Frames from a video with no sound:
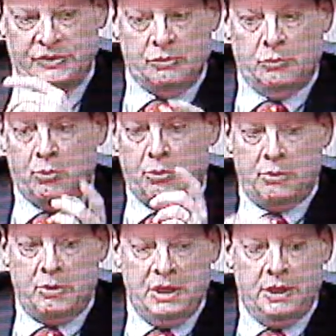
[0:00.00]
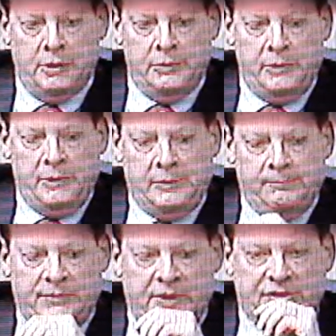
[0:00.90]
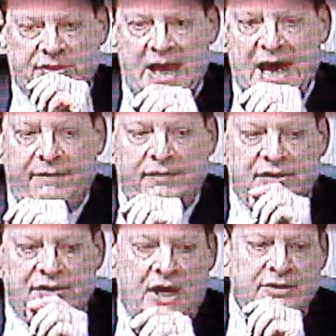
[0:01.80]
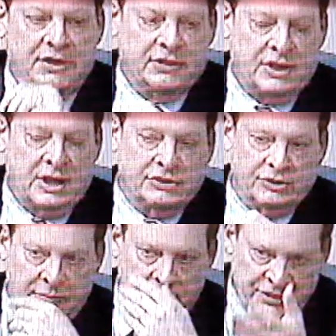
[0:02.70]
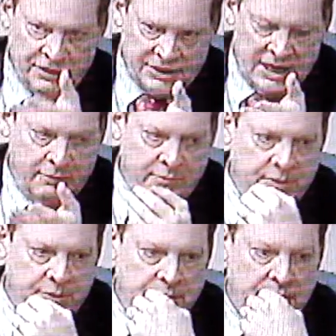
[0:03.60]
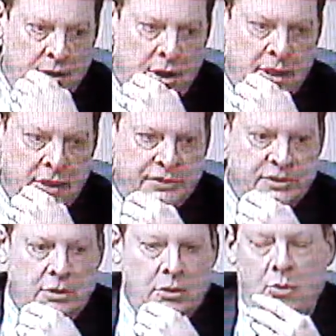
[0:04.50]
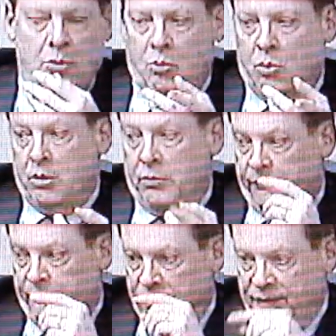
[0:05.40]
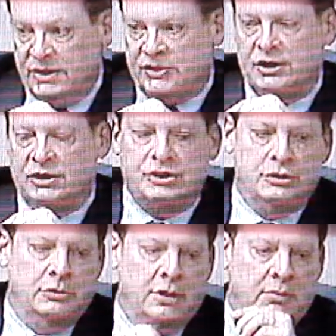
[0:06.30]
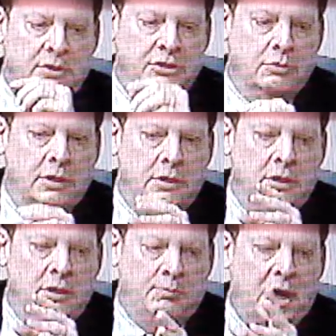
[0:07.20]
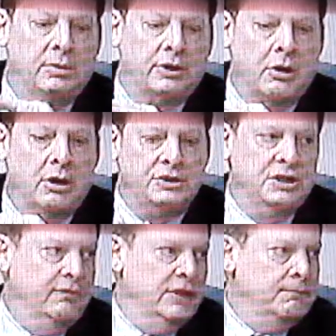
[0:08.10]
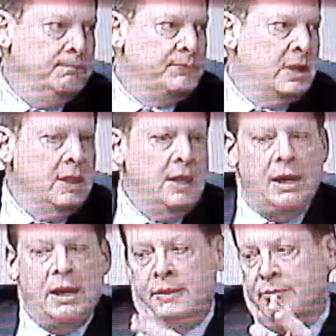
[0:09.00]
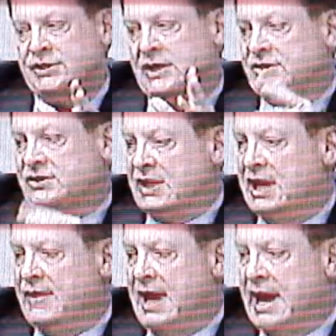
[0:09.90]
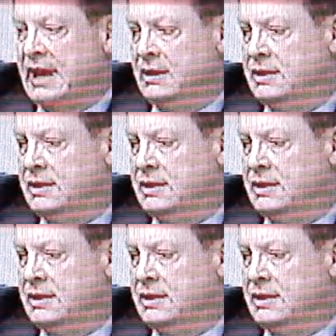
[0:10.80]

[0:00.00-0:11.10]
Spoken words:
school board or here, is to have these kinds of discussions that we just had with the audience, or for this issue that we do it in public on TV. And the reason I say that